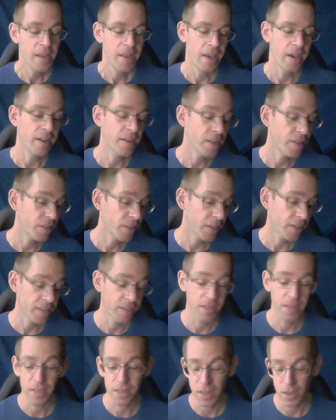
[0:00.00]
And he thinks
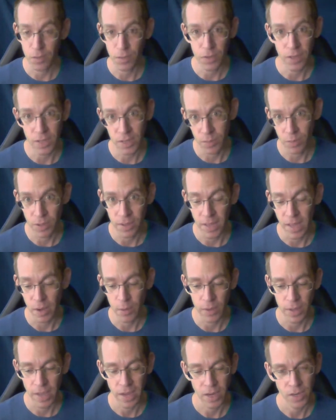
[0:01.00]
this conflicts with how
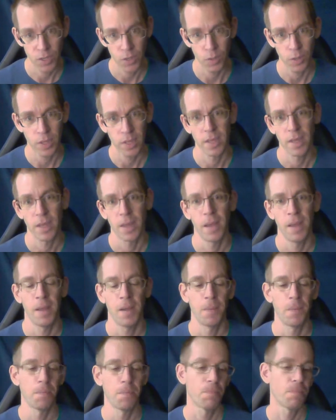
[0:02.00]
we actually
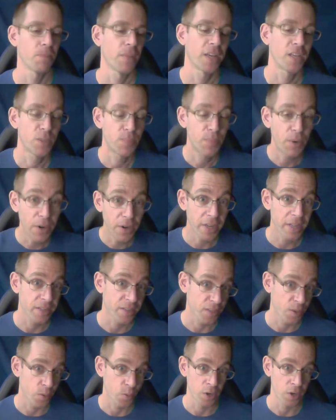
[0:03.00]
um,
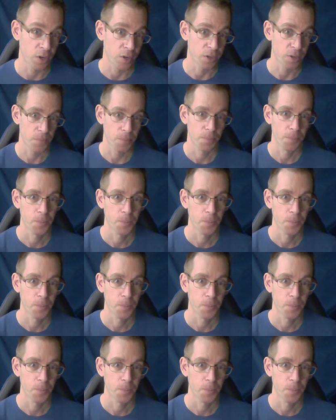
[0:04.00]
experience the world.